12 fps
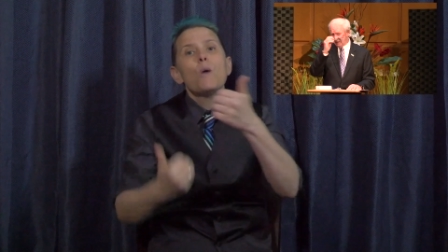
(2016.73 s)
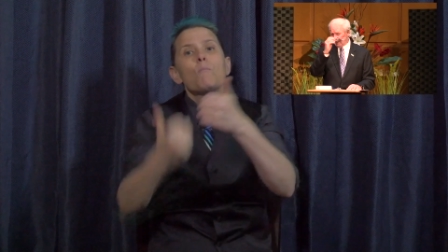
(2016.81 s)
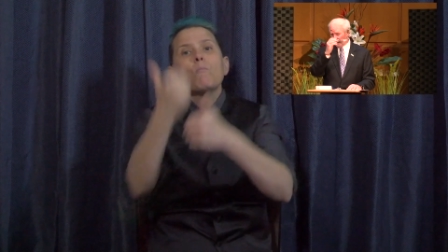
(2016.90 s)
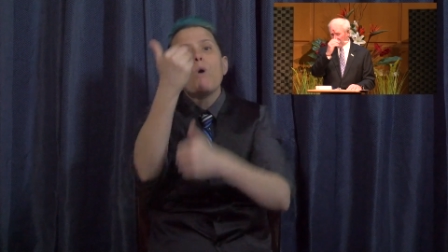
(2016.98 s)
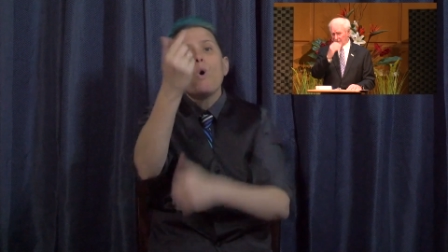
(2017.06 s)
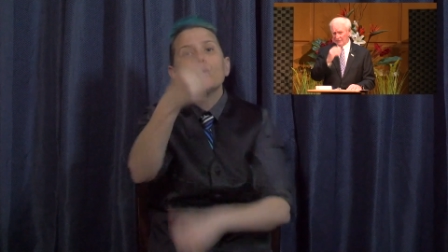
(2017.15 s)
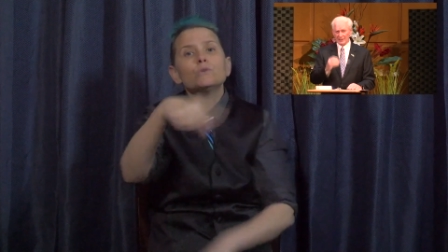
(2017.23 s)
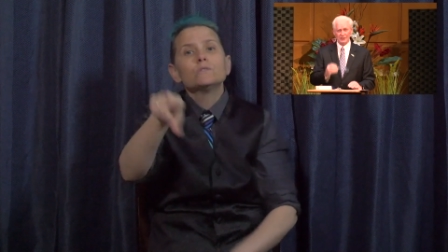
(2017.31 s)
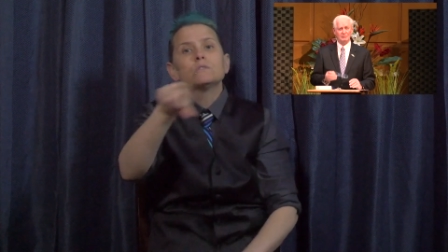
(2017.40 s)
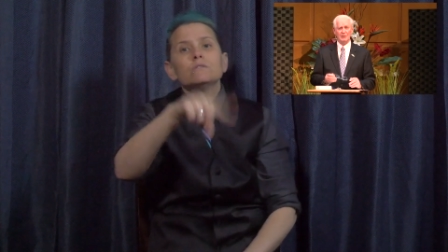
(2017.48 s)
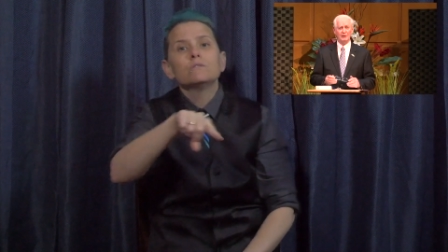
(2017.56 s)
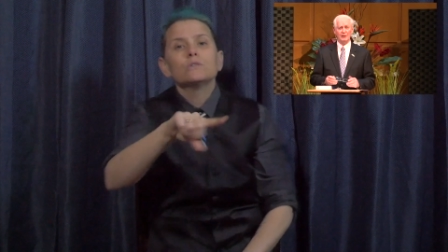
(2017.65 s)
have
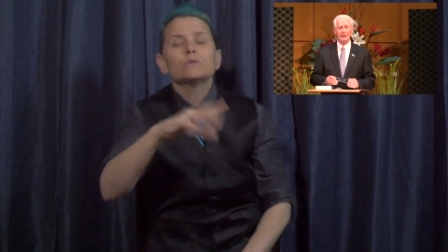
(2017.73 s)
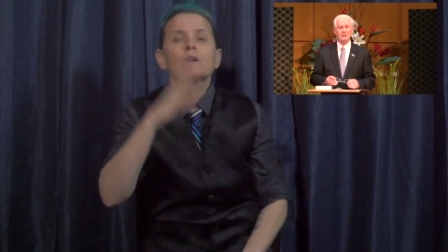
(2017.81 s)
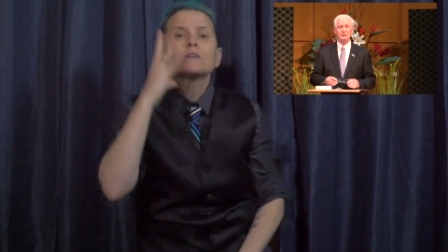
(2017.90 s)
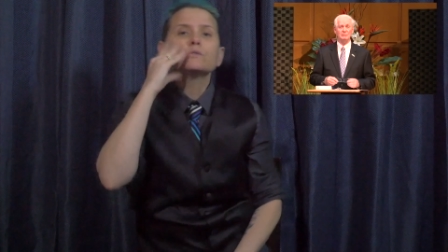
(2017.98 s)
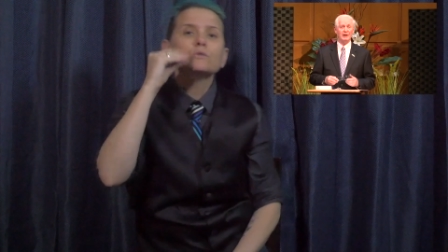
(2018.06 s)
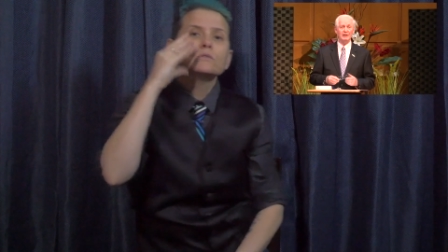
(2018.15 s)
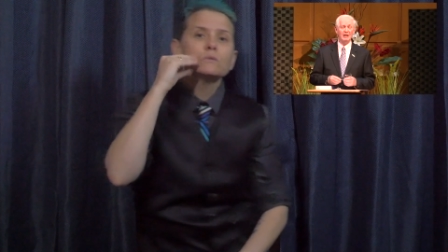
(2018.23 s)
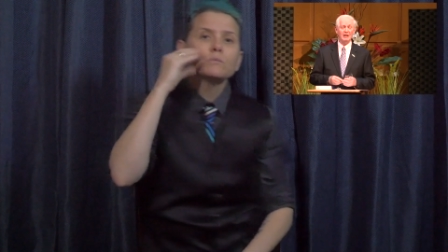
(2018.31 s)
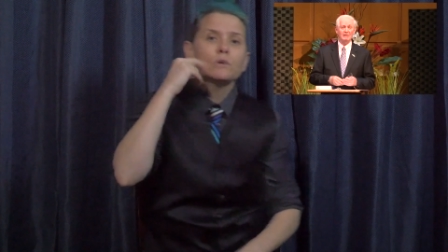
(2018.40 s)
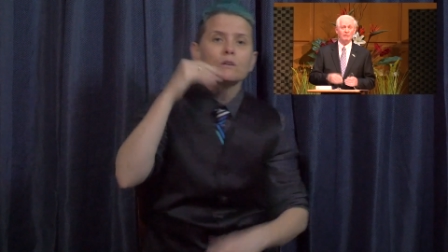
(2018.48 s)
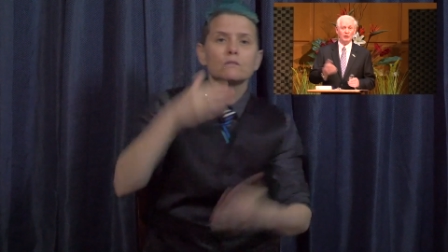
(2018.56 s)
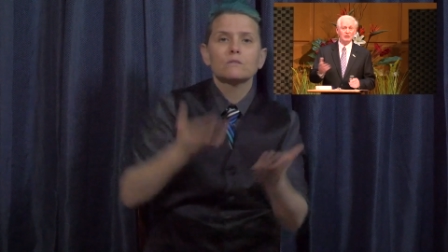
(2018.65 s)
experienced, but
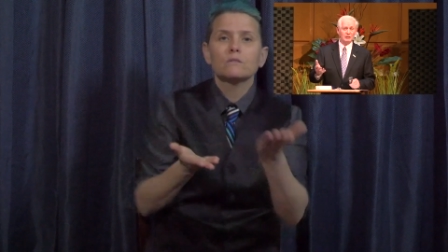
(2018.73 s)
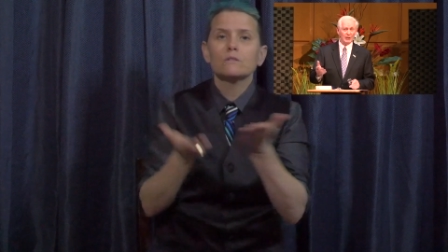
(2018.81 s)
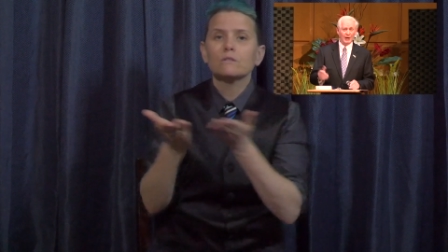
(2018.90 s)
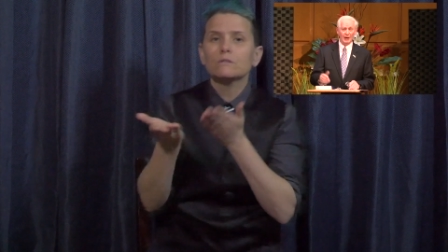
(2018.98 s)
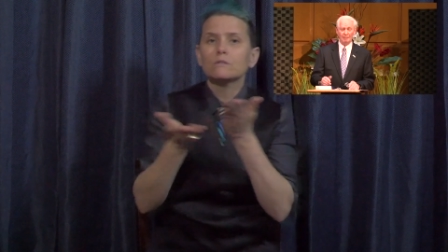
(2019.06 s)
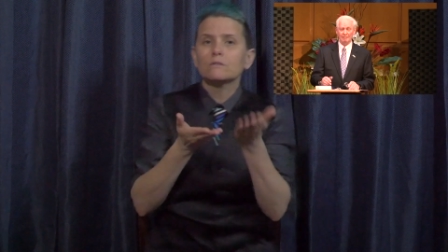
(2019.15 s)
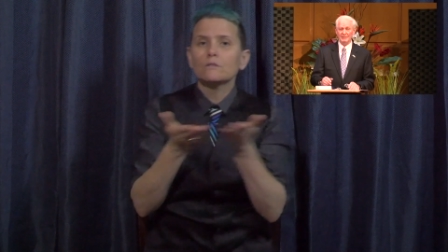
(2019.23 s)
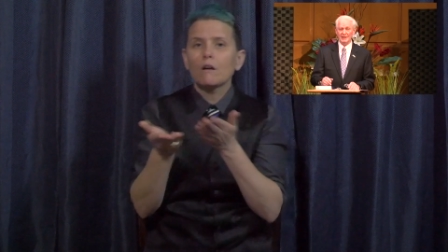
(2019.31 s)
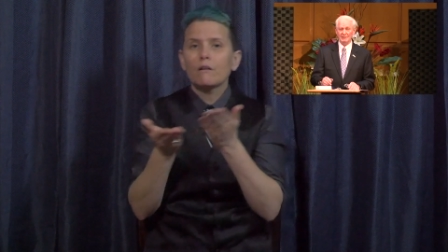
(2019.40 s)
for some,